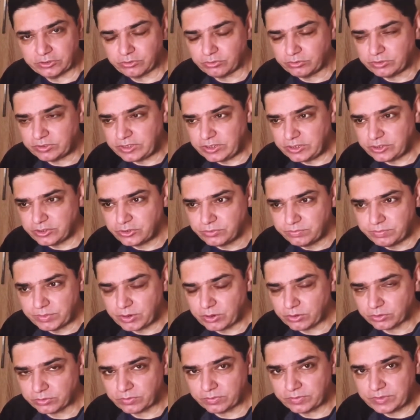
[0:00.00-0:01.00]
So these,
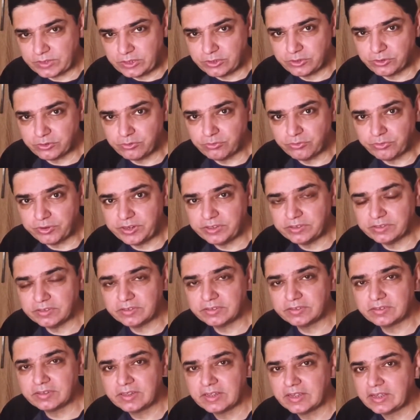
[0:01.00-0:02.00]
because of these two
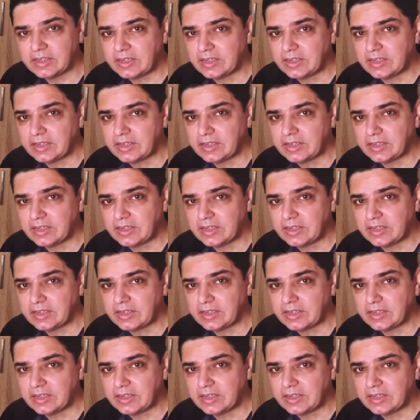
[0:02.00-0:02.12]
reasons,